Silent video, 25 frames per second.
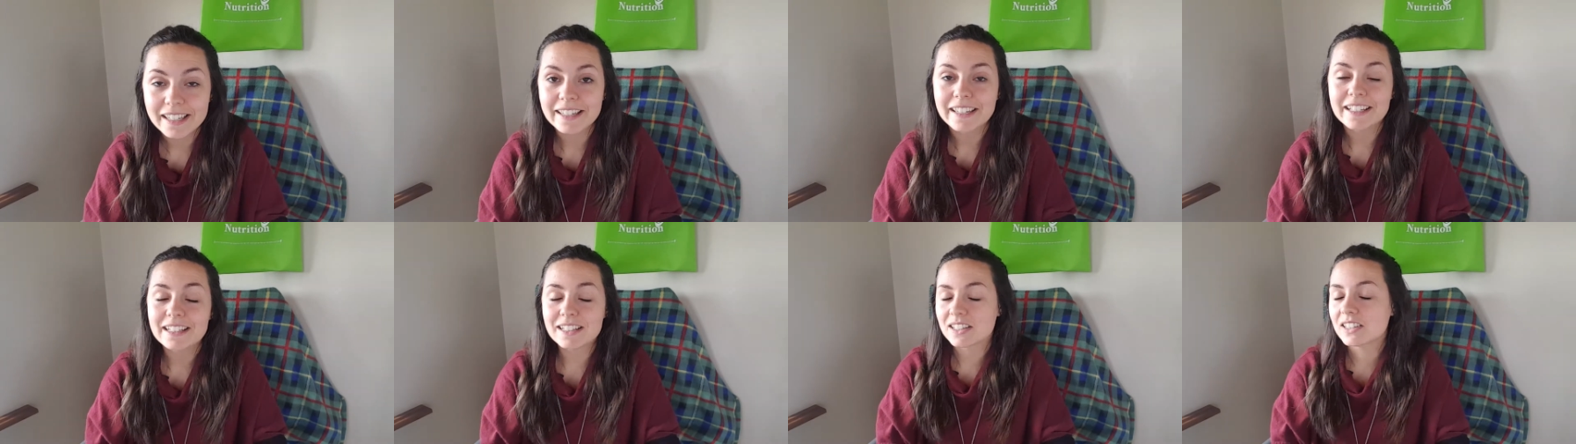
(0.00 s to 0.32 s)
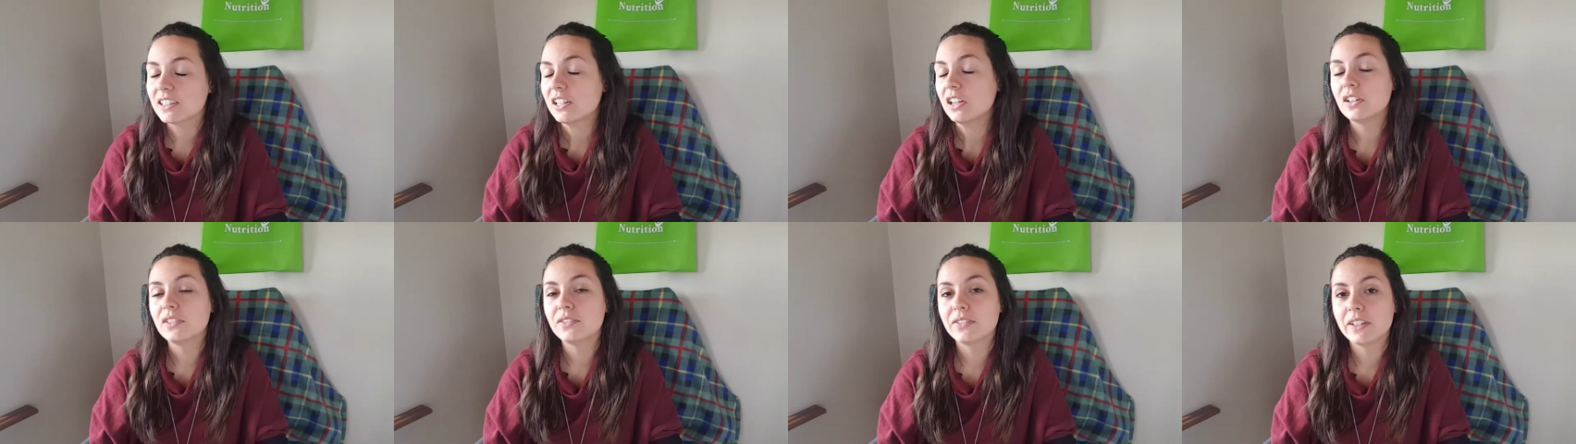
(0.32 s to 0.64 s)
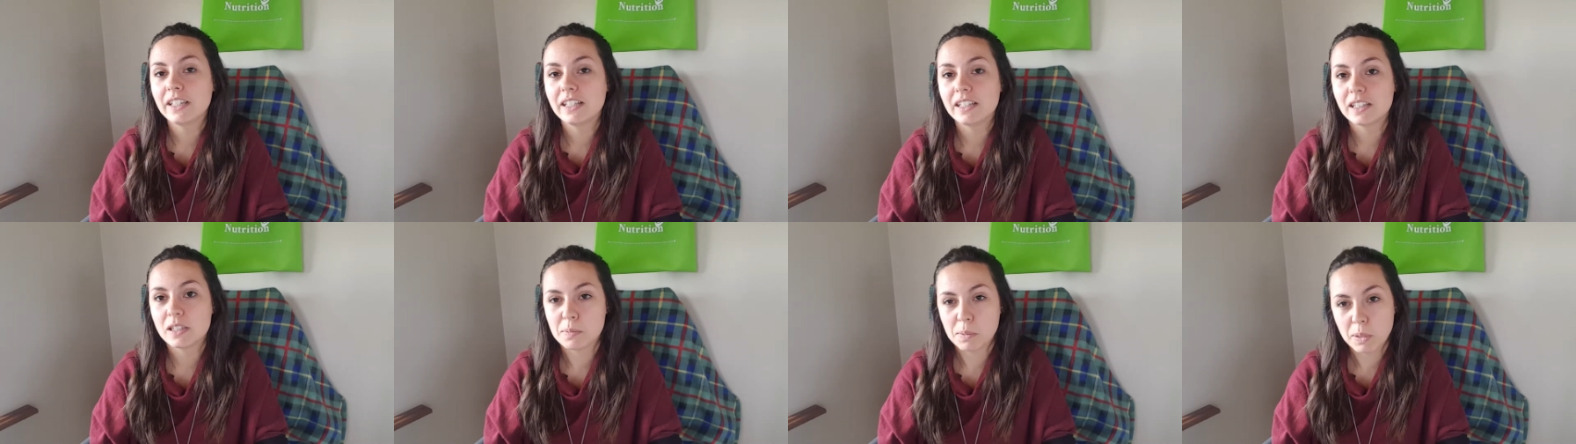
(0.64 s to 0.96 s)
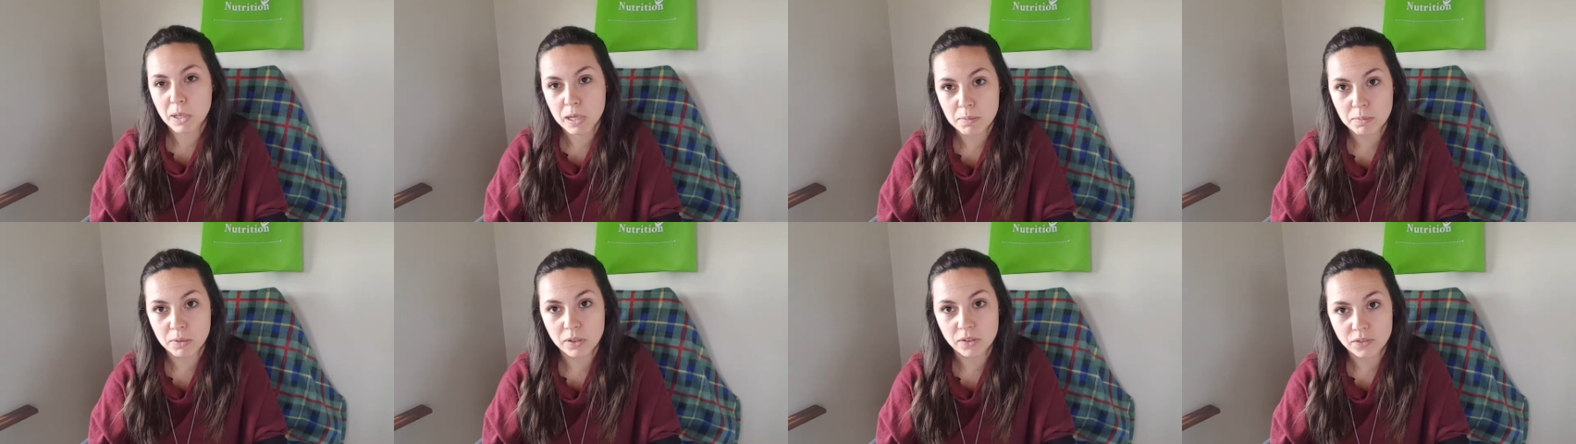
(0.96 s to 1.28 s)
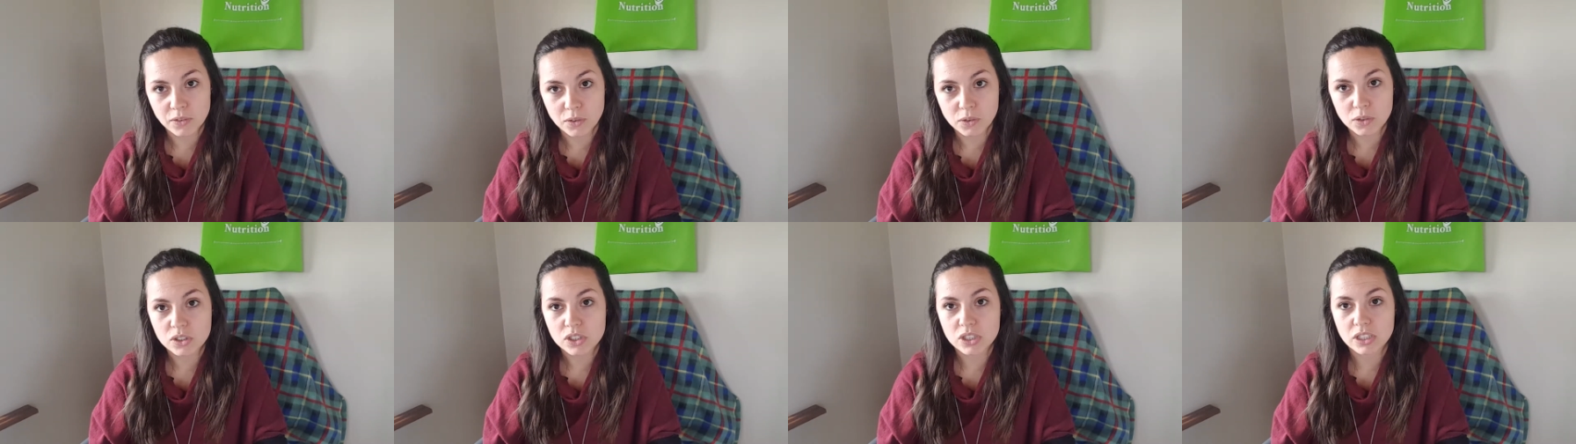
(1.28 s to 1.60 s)
it's serving the primary
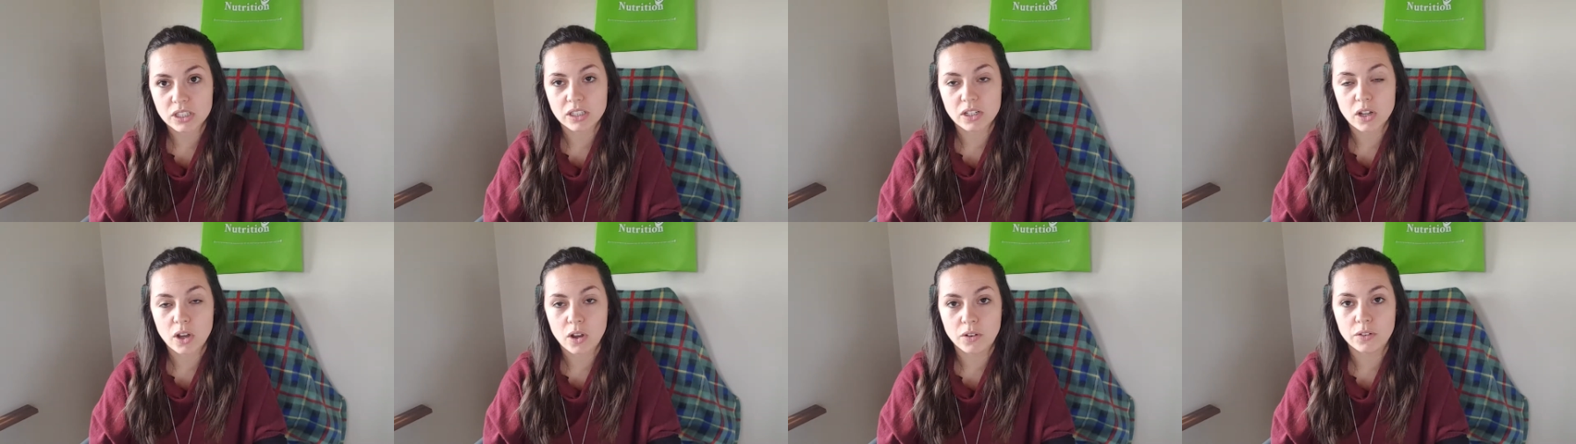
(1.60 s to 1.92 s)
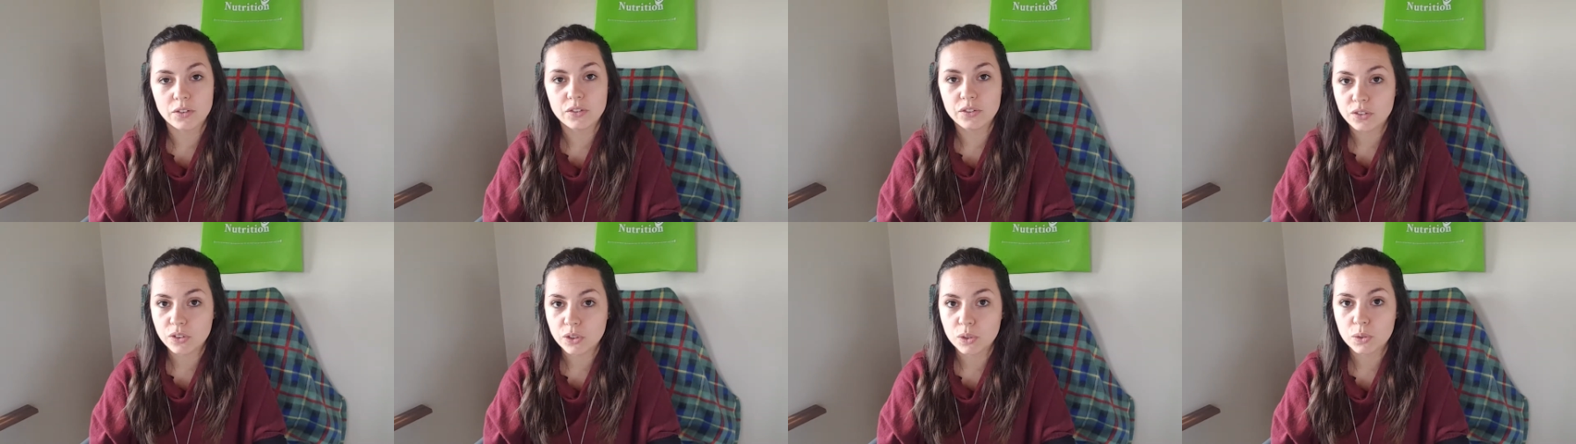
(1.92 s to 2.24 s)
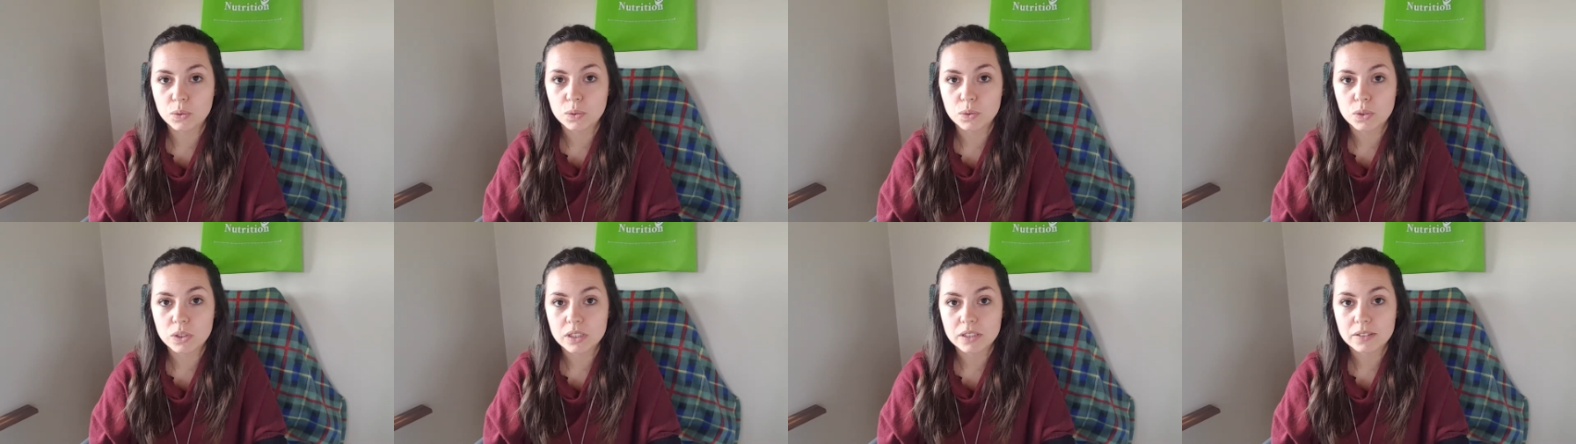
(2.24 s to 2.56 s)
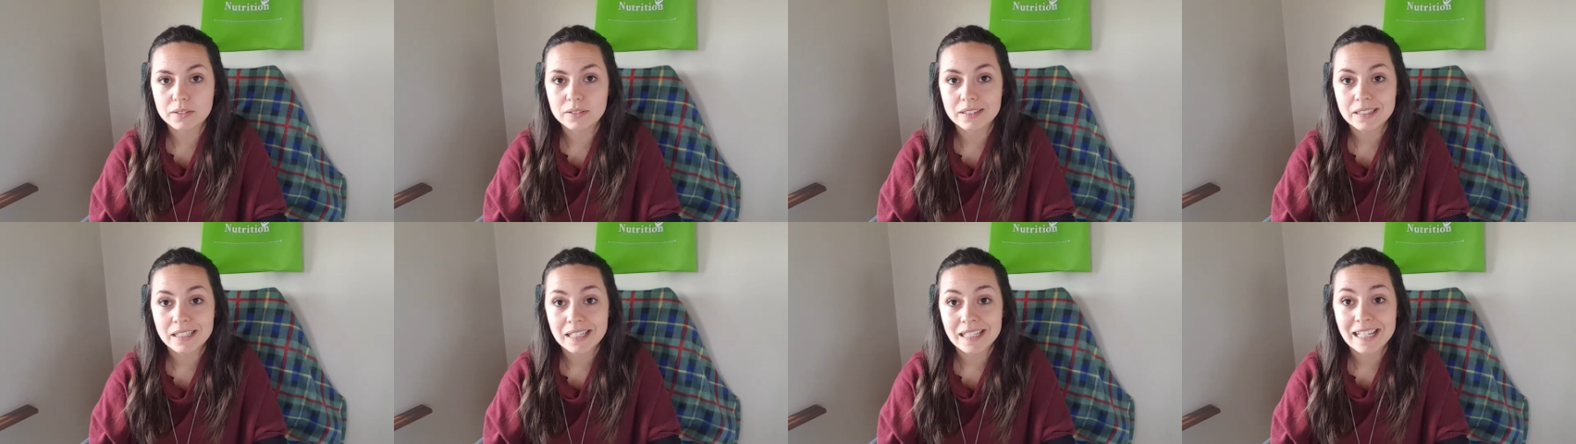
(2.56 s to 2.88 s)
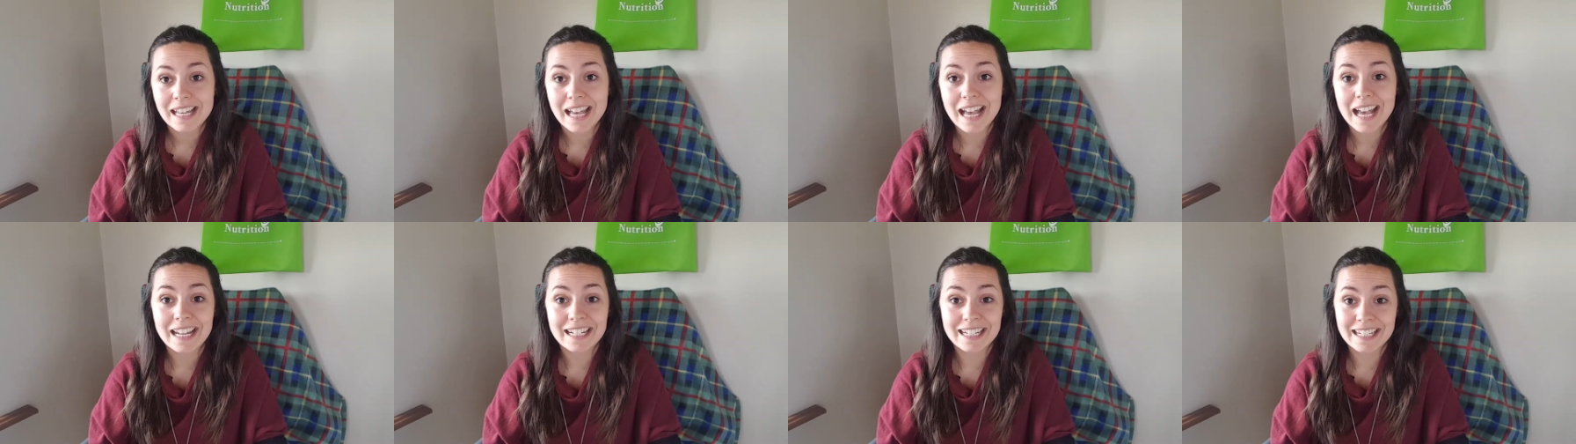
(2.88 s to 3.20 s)
function of food
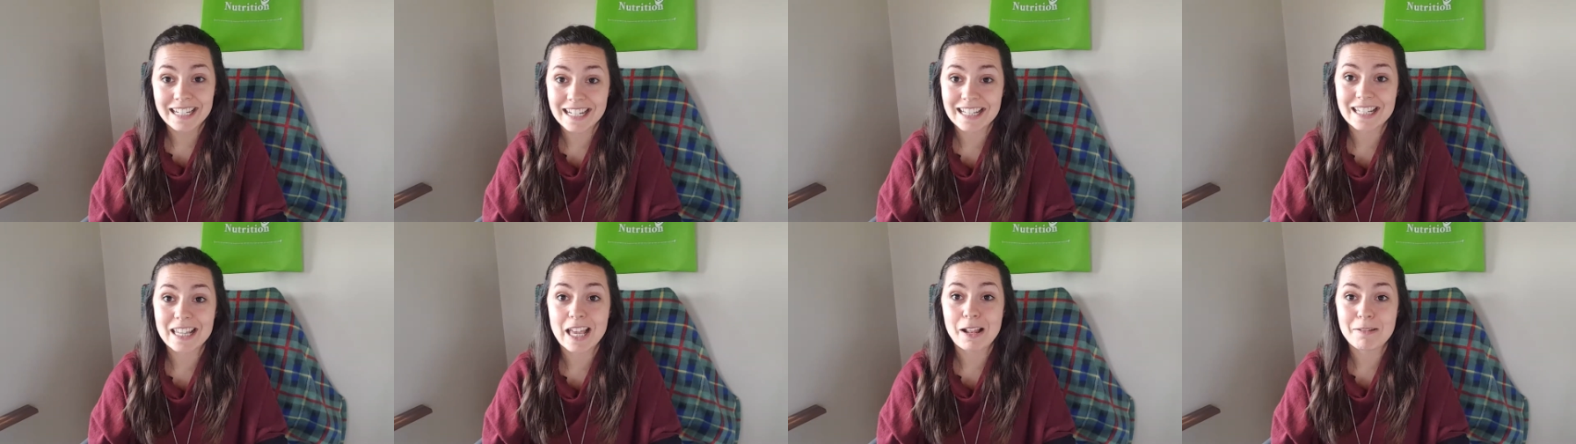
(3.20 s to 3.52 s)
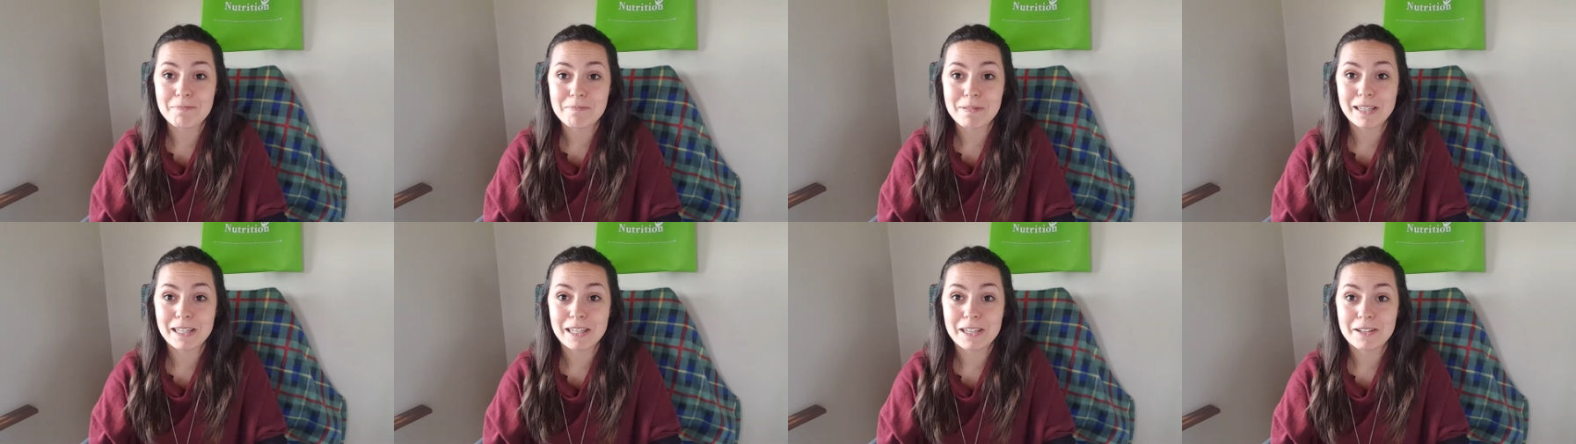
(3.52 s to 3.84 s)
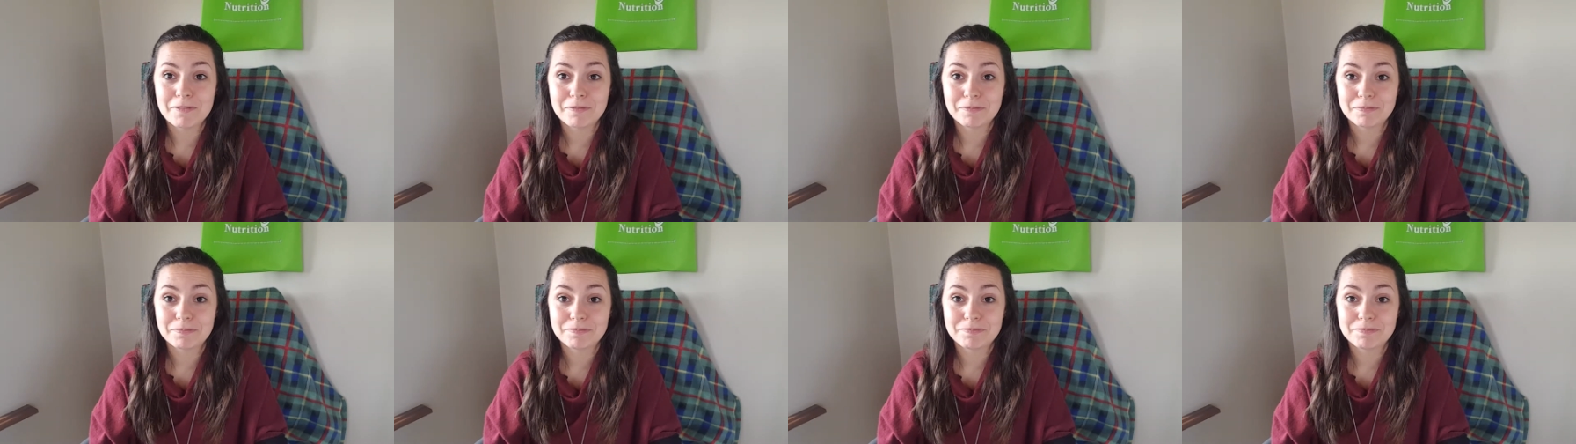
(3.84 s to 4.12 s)
and it is helping you.